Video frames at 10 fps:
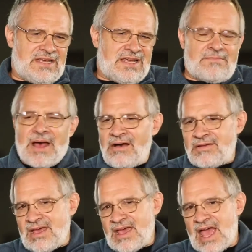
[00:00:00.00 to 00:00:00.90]
And
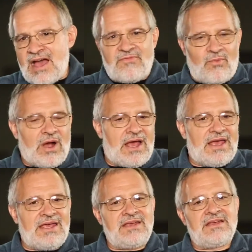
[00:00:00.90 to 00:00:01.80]
about
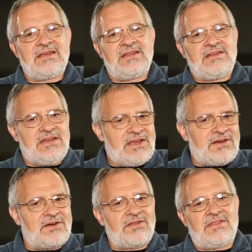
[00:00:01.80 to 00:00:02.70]
halfway
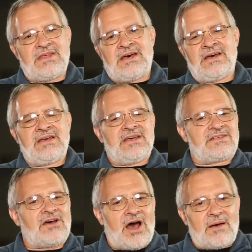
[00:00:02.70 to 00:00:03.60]
near the
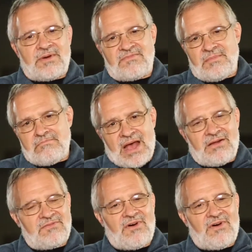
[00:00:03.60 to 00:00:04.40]
top of the Mount of